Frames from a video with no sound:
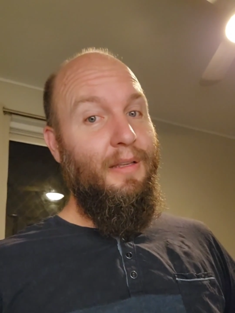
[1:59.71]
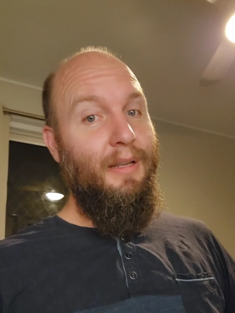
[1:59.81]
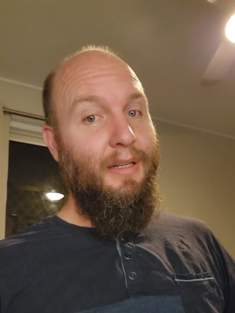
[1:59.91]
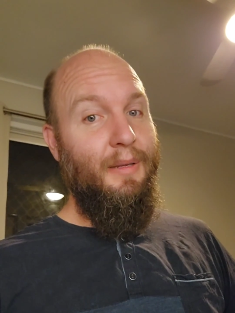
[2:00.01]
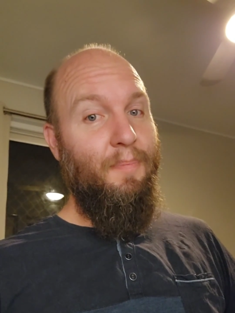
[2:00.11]

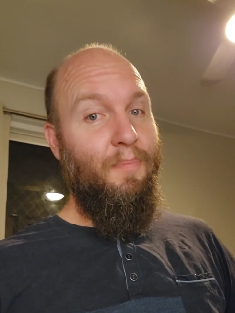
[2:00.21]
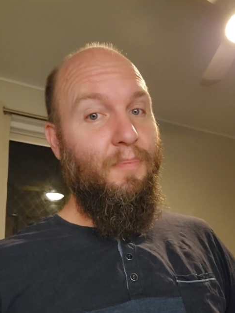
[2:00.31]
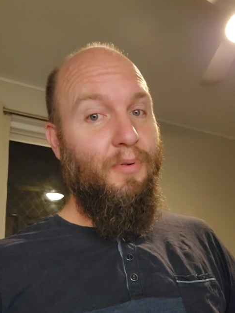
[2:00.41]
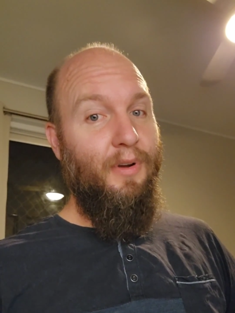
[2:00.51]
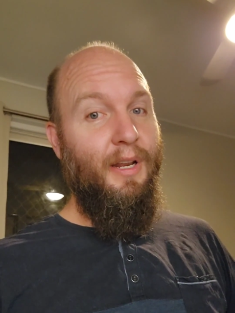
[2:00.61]
So that's a
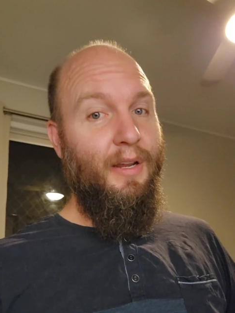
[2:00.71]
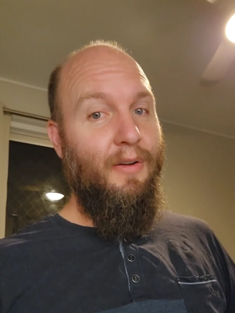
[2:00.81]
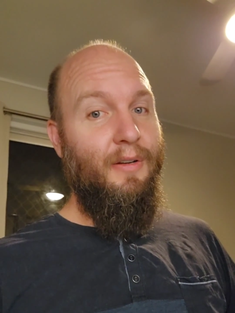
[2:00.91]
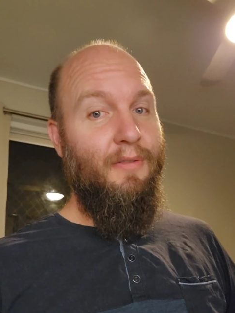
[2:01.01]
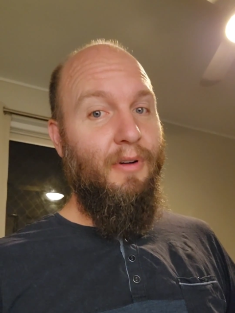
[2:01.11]
pretty
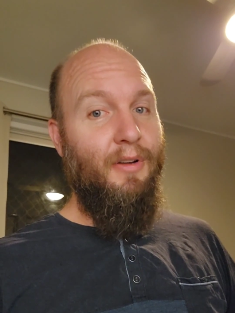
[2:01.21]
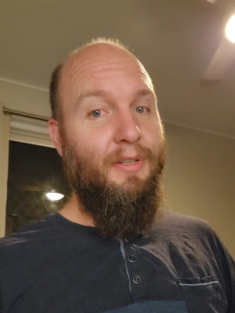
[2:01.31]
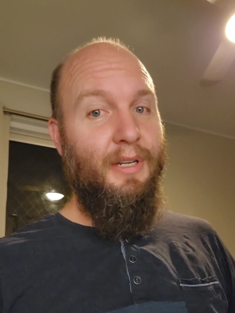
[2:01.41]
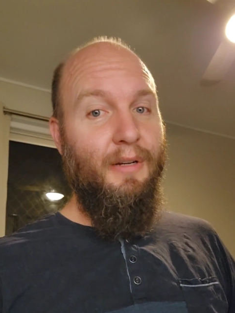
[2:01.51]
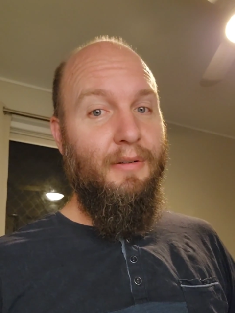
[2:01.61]
good
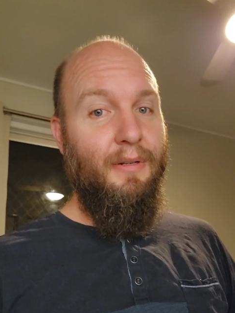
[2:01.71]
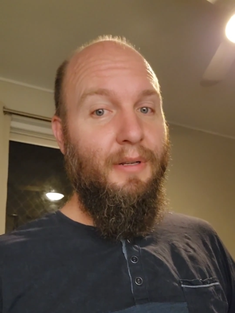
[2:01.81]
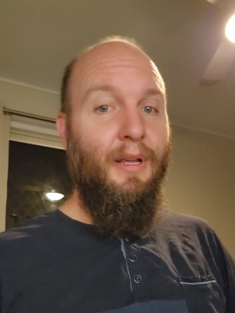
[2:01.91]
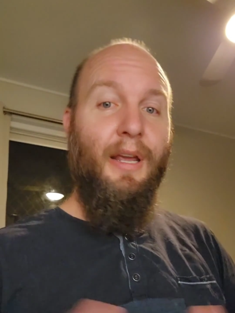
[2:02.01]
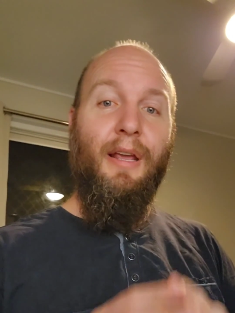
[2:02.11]
gross yield.
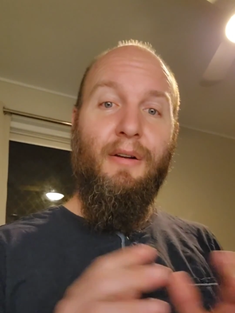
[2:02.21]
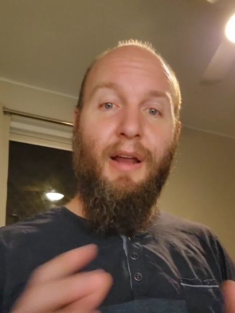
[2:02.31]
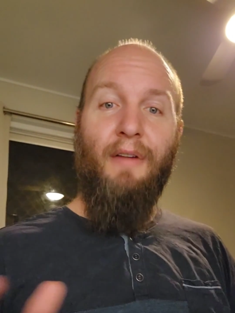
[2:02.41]
It'll